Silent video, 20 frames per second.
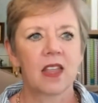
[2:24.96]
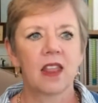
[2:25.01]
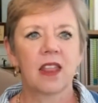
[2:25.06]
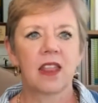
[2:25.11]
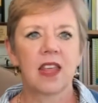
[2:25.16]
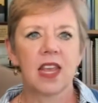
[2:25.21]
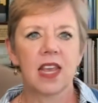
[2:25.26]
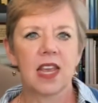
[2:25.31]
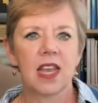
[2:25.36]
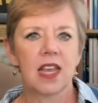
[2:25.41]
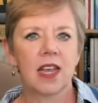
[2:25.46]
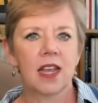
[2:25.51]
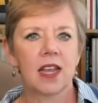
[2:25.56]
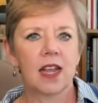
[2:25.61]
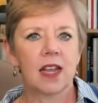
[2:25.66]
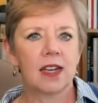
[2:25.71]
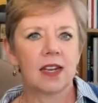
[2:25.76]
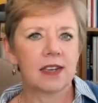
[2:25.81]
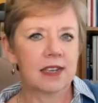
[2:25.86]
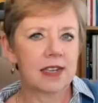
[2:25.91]
the
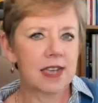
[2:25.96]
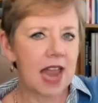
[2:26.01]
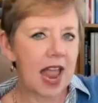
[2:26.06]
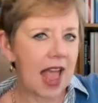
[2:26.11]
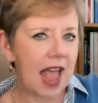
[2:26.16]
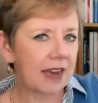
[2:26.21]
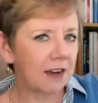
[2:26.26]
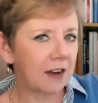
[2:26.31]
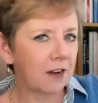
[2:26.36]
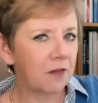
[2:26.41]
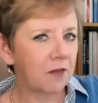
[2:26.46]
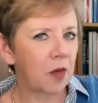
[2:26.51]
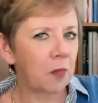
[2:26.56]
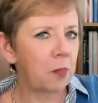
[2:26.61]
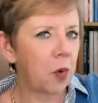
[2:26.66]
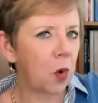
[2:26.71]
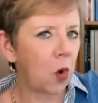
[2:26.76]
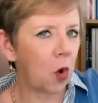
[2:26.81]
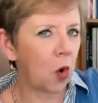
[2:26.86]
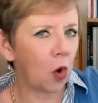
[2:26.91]
end of the
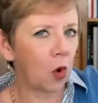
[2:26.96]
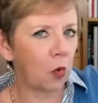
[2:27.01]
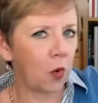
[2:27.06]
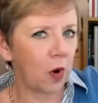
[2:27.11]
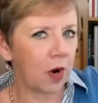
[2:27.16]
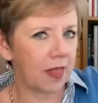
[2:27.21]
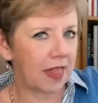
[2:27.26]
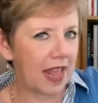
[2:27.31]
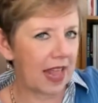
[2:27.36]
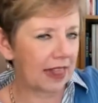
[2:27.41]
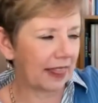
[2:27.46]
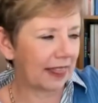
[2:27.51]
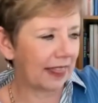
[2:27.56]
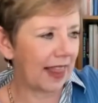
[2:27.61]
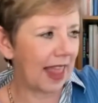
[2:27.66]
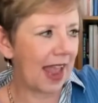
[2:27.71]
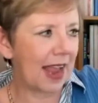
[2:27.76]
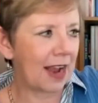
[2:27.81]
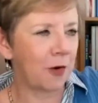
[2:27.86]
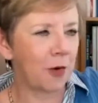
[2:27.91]
pool where the
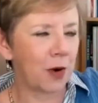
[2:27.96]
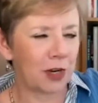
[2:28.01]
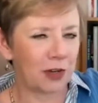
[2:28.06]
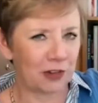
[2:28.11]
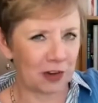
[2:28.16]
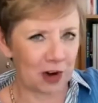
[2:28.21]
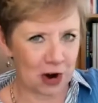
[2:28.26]
language